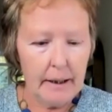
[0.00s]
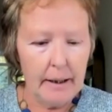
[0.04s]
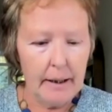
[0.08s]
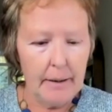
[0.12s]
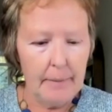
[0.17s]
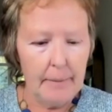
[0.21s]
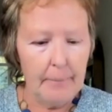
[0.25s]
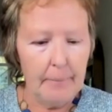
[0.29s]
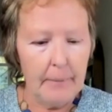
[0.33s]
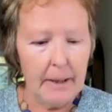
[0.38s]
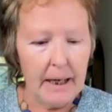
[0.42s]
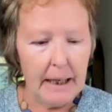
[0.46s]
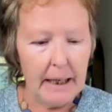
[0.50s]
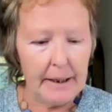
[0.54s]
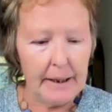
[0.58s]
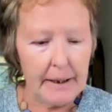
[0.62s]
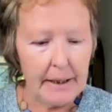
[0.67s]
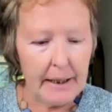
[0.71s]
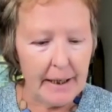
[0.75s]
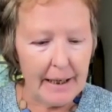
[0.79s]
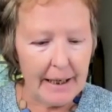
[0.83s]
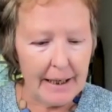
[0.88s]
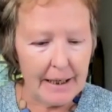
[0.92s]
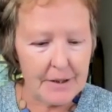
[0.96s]
Um,
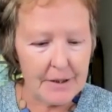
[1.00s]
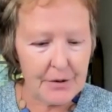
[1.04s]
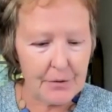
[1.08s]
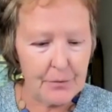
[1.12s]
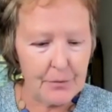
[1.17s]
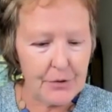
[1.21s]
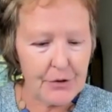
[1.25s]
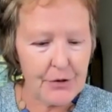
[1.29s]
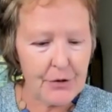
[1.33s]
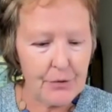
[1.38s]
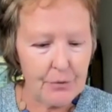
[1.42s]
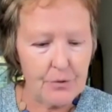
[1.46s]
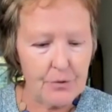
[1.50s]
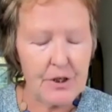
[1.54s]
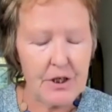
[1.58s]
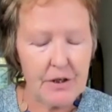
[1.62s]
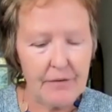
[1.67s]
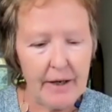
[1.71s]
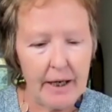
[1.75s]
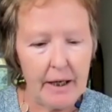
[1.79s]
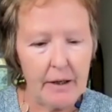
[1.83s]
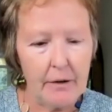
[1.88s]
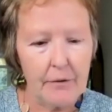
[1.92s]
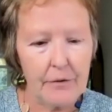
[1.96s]
and it has all sorts
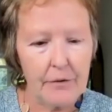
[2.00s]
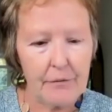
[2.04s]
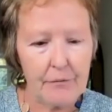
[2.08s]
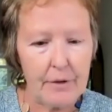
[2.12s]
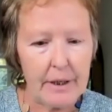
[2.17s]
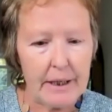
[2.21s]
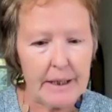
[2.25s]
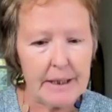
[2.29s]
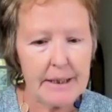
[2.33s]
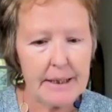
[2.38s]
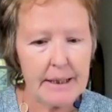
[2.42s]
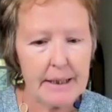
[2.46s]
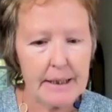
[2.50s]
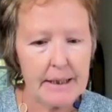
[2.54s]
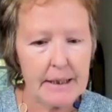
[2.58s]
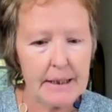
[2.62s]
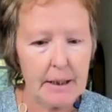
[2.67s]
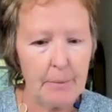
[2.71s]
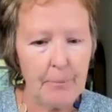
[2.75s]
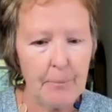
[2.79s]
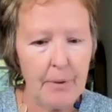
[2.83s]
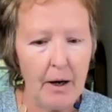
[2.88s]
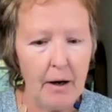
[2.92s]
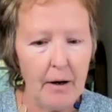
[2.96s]
of health
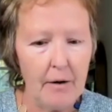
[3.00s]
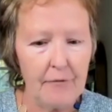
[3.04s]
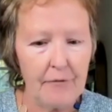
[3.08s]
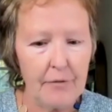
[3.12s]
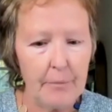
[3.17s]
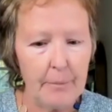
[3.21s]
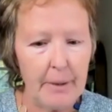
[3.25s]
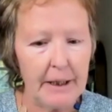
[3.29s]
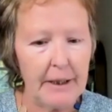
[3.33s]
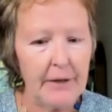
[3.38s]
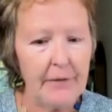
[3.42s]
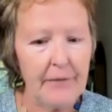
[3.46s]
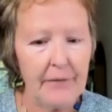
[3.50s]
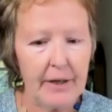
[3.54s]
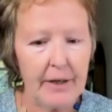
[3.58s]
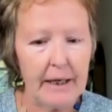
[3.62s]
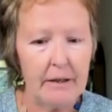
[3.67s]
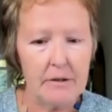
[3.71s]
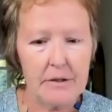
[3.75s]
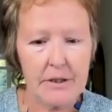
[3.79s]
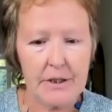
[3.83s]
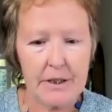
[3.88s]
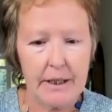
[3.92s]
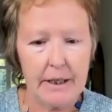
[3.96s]
risks. Apart from
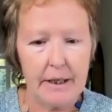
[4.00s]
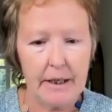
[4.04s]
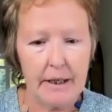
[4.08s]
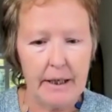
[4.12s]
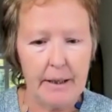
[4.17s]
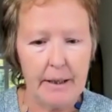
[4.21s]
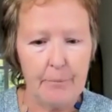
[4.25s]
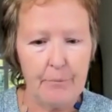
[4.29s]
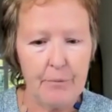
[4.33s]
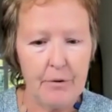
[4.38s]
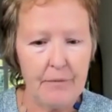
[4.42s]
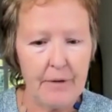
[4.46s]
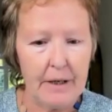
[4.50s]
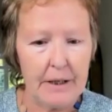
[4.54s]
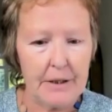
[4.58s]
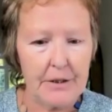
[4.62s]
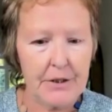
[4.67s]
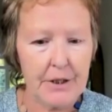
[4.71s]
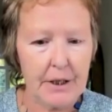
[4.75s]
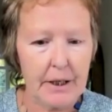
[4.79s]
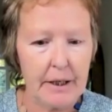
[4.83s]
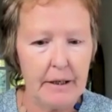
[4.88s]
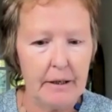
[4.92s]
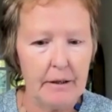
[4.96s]
anything else, it, it
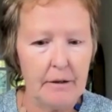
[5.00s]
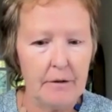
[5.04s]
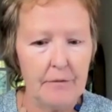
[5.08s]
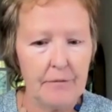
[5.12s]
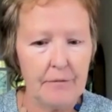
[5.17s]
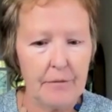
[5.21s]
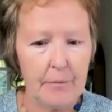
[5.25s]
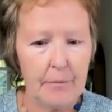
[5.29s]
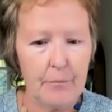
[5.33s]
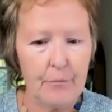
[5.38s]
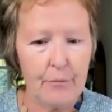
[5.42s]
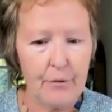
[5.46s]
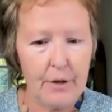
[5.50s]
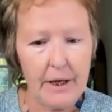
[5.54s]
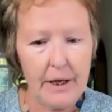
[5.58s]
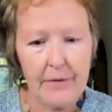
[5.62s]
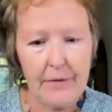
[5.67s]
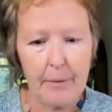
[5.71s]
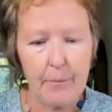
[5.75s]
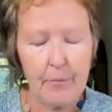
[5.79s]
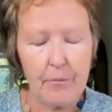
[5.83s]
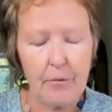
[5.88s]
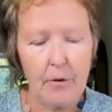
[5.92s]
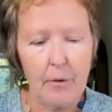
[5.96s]
prevents a girl from
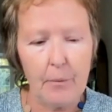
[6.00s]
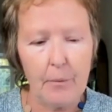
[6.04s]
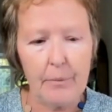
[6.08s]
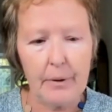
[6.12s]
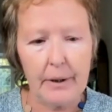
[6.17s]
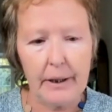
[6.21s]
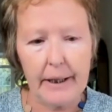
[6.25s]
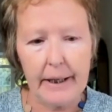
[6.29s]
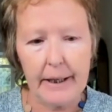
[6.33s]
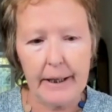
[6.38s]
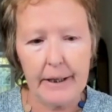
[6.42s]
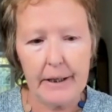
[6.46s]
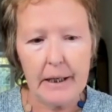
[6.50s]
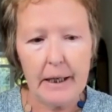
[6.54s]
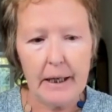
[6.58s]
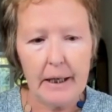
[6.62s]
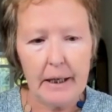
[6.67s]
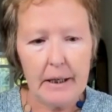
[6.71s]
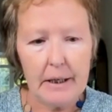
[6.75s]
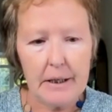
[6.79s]
breathing properly.